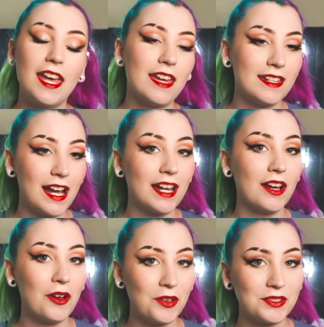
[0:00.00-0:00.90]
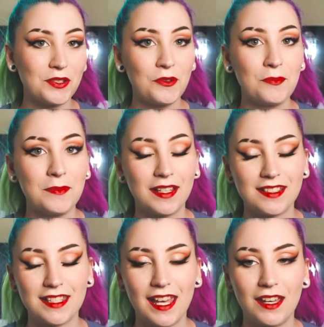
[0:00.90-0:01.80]
And I also
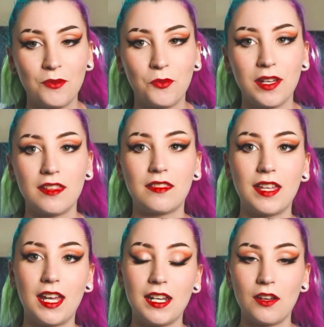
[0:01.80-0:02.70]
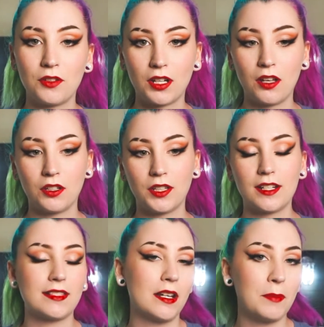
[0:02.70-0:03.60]
mixed that with another color that
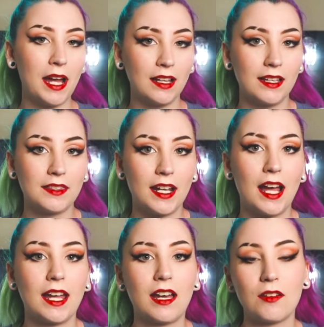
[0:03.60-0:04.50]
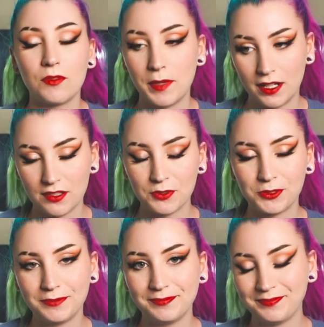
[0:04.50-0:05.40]
is in a palette that I got from hair school.